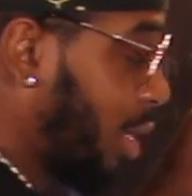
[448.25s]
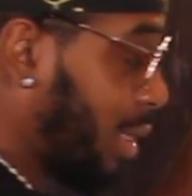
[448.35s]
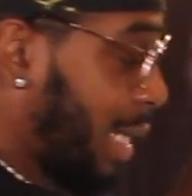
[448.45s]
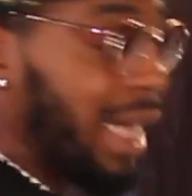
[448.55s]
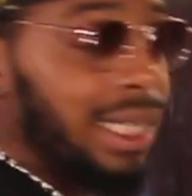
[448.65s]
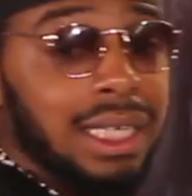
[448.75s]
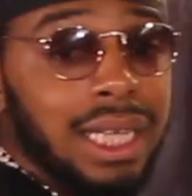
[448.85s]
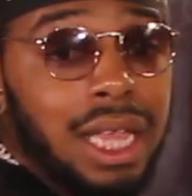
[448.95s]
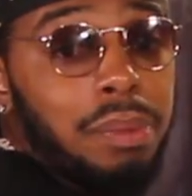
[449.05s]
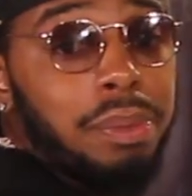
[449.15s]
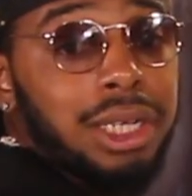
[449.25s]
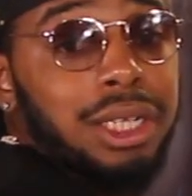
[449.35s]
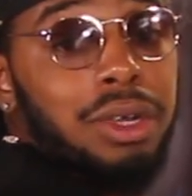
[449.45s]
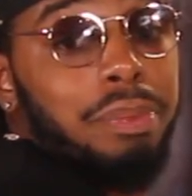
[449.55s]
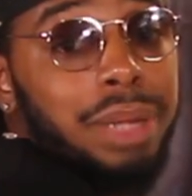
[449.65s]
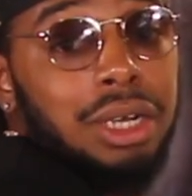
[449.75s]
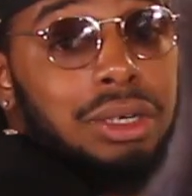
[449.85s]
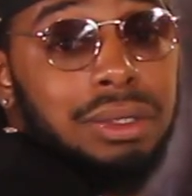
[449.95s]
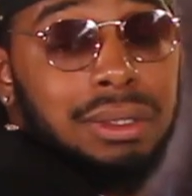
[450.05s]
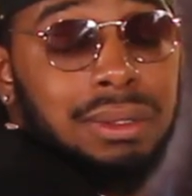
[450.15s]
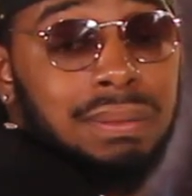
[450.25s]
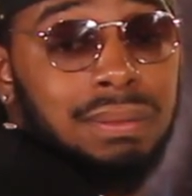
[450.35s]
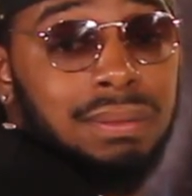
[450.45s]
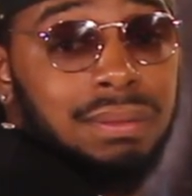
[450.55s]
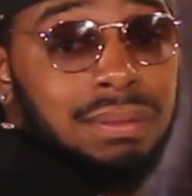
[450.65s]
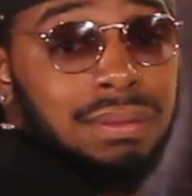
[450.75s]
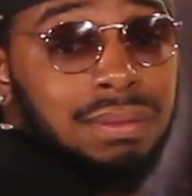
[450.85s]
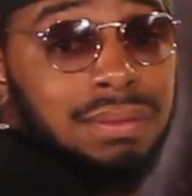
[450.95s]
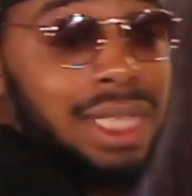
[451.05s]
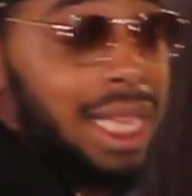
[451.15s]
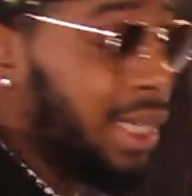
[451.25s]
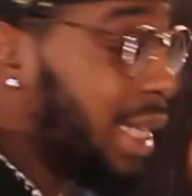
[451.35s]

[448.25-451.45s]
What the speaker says: of 90K up under your belt. And